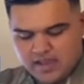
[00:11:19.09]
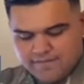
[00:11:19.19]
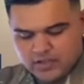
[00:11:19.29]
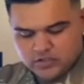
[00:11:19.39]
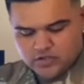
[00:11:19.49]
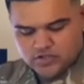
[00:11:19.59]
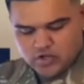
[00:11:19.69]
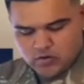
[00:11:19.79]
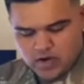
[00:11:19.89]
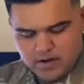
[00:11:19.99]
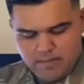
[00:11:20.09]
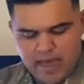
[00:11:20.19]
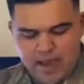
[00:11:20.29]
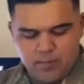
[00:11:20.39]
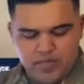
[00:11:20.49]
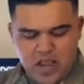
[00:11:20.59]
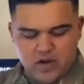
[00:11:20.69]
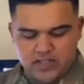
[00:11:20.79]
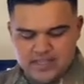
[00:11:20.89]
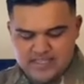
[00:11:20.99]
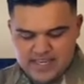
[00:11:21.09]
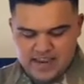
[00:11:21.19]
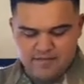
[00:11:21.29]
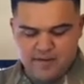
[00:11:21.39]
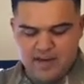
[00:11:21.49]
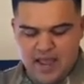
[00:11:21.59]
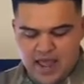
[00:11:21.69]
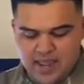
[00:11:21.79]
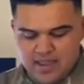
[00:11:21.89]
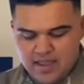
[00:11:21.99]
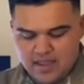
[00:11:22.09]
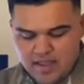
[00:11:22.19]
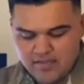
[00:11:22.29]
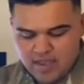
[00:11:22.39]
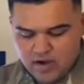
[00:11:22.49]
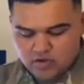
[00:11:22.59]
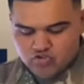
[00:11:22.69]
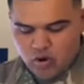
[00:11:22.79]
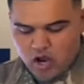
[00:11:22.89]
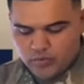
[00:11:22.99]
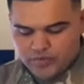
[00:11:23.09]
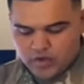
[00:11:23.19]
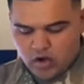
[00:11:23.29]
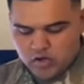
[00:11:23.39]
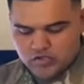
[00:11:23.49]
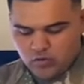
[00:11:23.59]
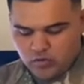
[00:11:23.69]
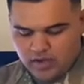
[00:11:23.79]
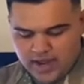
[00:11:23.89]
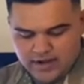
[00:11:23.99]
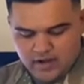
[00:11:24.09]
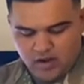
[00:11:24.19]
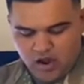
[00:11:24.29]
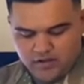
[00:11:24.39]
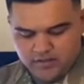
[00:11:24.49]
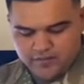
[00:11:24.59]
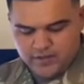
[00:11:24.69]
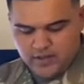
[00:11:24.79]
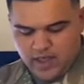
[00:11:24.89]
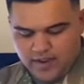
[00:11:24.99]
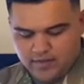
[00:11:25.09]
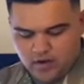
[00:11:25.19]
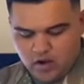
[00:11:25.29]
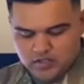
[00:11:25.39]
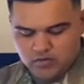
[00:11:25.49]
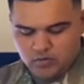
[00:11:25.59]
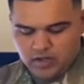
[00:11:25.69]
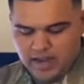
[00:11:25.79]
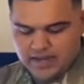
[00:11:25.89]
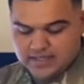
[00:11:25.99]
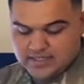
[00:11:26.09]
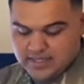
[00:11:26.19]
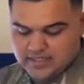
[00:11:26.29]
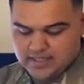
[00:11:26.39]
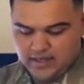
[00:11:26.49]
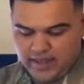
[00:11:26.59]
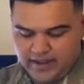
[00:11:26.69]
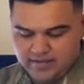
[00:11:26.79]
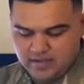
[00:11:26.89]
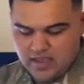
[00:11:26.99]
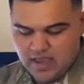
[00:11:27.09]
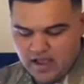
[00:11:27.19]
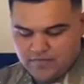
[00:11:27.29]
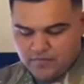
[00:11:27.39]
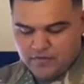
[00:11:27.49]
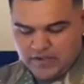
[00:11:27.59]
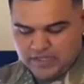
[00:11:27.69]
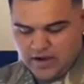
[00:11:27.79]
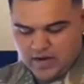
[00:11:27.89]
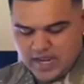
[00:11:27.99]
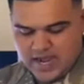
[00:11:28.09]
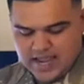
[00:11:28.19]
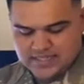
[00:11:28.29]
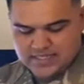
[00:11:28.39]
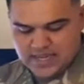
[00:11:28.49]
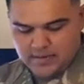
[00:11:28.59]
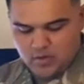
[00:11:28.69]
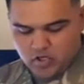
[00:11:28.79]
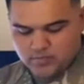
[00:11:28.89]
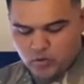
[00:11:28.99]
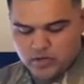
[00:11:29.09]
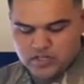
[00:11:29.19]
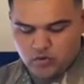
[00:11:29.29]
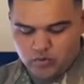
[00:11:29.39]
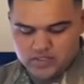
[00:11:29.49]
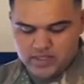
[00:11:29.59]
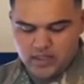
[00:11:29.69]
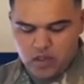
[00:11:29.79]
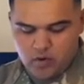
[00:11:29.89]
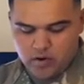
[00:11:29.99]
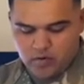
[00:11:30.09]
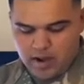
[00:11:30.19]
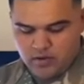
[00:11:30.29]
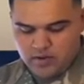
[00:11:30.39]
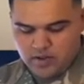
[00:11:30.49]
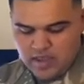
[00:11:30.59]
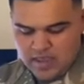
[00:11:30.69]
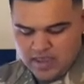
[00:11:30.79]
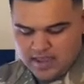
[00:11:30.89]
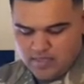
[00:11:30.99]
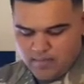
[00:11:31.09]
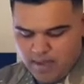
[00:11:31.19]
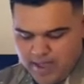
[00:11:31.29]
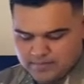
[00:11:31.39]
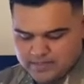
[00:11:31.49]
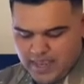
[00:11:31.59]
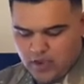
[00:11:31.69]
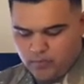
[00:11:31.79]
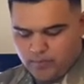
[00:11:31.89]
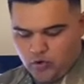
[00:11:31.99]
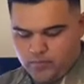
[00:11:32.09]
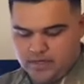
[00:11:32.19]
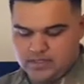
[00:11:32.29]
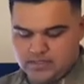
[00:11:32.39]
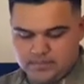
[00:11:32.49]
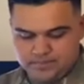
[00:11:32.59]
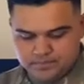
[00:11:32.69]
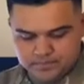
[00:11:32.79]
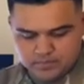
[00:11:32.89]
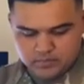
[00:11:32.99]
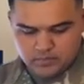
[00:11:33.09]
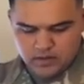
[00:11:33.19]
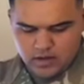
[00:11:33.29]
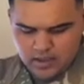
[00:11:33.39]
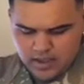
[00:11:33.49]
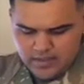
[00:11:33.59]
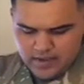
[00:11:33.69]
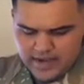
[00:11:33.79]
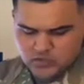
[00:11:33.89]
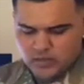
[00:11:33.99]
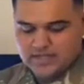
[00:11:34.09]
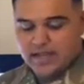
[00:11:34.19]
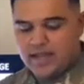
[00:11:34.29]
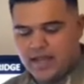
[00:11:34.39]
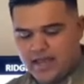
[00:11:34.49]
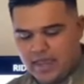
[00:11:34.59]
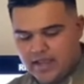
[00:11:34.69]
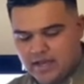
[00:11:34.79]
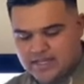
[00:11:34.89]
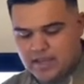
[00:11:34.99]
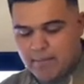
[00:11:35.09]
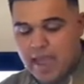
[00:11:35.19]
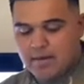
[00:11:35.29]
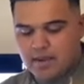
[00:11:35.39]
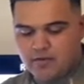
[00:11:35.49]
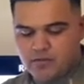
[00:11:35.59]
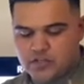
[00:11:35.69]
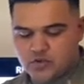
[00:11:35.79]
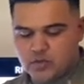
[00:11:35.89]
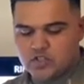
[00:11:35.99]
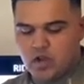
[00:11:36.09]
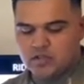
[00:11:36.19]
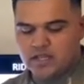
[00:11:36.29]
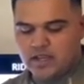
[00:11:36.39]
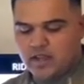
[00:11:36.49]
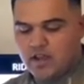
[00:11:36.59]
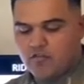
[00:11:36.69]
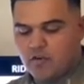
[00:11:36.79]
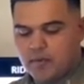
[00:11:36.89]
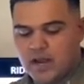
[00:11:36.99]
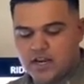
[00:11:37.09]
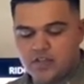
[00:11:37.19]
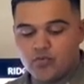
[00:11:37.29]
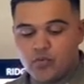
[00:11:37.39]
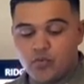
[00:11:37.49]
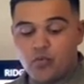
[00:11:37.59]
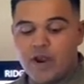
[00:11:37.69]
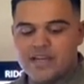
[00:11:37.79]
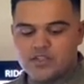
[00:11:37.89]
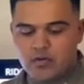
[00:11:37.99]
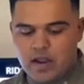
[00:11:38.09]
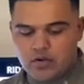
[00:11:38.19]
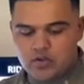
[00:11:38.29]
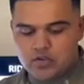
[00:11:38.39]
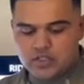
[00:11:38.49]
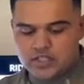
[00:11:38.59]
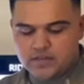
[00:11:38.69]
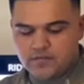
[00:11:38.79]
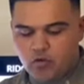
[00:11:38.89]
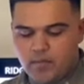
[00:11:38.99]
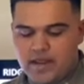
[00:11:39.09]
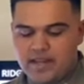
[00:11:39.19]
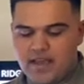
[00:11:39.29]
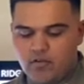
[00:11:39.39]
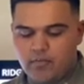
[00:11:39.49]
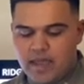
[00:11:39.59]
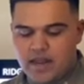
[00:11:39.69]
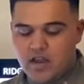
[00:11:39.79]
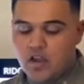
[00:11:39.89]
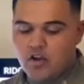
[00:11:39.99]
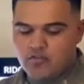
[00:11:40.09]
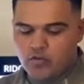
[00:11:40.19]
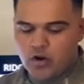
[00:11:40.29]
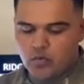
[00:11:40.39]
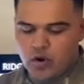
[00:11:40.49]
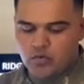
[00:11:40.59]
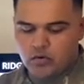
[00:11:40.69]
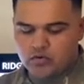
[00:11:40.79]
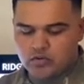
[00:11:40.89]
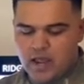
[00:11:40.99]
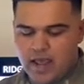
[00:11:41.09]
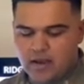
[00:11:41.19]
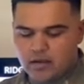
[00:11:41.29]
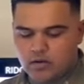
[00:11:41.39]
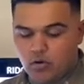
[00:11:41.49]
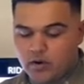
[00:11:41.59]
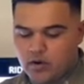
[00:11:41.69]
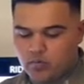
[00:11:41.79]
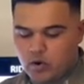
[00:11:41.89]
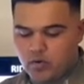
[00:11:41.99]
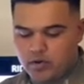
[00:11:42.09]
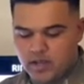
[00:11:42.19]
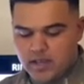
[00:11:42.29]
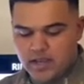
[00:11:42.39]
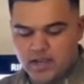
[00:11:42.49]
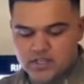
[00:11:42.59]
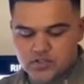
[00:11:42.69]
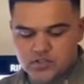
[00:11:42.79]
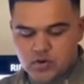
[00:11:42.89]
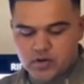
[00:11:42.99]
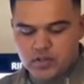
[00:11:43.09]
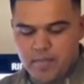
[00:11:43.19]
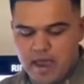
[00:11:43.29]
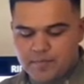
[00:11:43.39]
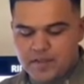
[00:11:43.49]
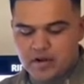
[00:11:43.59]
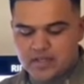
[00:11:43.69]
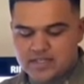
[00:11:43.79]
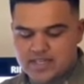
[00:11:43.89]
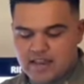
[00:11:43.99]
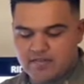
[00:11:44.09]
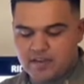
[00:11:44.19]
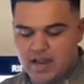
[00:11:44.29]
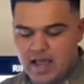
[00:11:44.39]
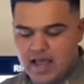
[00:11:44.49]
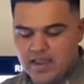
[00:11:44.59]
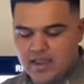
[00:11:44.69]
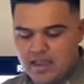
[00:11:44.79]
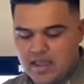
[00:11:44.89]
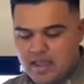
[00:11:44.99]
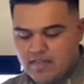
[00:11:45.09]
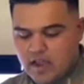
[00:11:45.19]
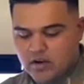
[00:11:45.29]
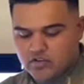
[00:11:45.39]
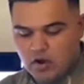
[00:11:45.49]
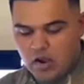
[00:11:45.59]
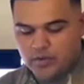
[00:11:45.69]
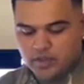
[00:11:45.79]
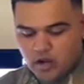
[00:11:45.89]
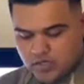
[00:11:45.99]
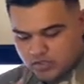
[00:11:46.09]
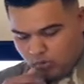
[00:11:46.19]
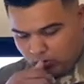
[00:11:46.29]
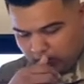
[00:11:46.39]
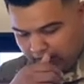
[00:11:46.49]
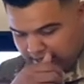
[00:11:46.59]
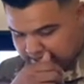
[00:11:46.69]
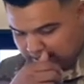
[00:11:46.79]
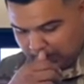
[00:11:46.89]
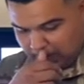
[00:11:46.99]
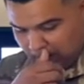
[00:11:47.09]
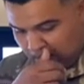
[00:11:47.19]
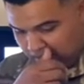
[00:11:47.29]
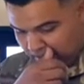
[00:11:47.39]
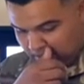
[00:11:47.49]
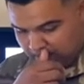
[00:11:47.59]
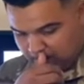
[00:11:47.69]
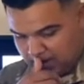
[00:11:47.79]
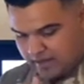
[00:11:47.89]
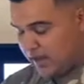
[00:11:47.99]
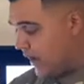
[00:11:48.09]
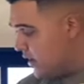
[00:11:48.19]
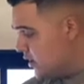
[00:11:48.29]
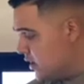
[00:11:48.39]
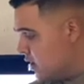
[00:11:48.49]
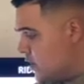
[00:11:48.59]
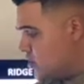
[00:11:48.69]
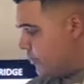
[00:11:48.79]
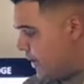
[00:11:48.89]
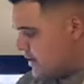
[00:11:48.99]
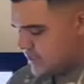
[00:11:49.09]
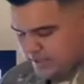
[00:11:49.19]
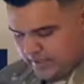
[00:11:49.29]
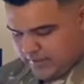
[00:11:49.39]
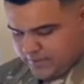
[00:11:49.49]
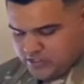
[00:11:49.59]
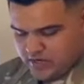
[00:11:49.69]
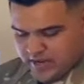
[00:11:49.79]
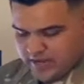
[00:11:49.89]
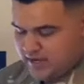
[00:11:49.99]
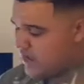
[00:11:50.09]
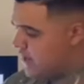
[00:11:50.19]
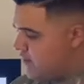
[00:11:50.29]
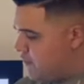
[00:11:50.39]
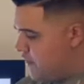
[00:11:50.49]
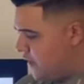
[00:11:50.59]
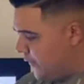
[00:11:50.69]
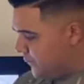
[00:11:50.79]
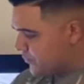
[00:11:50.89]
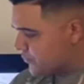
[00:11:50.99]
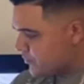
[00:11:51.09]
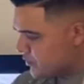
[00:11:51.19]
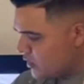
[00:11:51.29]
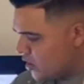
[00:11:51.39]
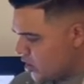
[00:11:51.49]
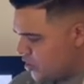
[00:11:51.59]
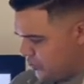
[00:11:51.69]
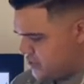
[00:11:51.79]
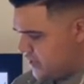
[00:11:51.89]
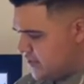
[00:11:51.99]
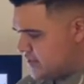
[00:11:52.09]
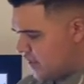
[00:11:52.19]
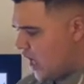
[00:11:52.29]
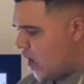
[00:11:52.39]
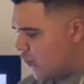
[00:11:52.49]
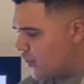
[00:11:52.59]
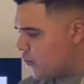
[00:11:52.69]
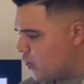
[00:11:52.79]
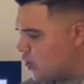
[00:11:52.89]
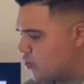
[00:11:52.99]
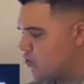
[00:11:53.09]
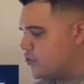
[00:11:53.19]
Fills are shown on a map when they are at least 10 feet high. They are drawn with the contour line along the fill line. The contour line exceeds the length of the filled area and has tick marks pointing towards the lower ground in the map scale permits. The next one is a cut. A cut is a man-made feature resulting from cutting through raised ground, usually to form a level bed for a railroad track or a road. Cuts are shown on the map and they are at least 10 feet high. They are drawn with contour lines along the cut line. So basically what you got to cut and fill. You'll see these a lot with railroads.